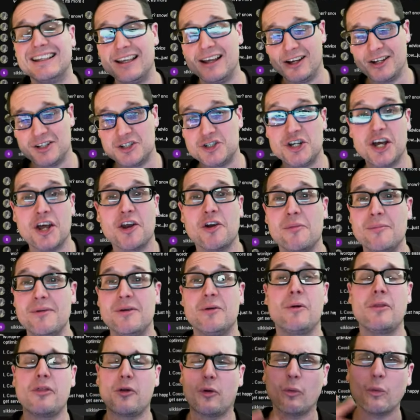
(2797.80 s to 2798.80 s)
gentleman
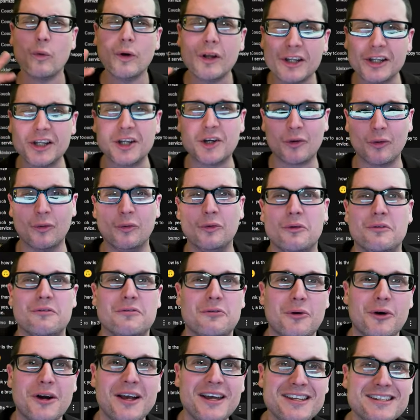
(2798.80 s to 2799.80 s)
with a really cool
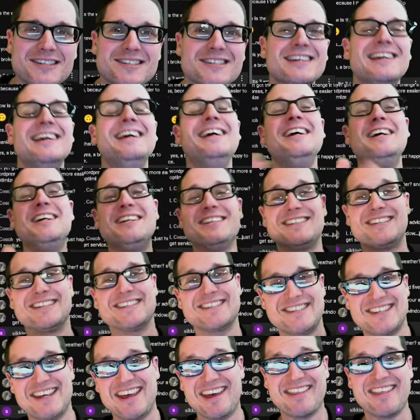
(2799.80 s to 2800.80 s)
voice to
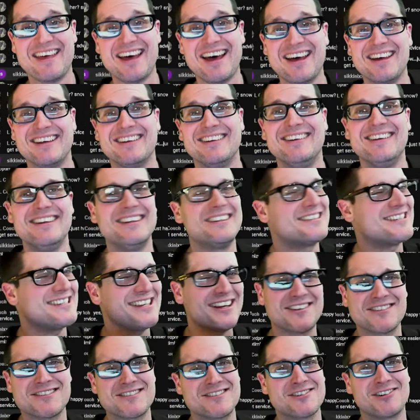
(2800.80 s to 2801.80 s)
say that. It
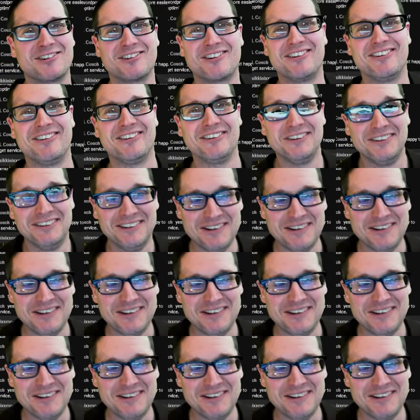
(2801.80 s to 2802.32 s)
sounds so cool.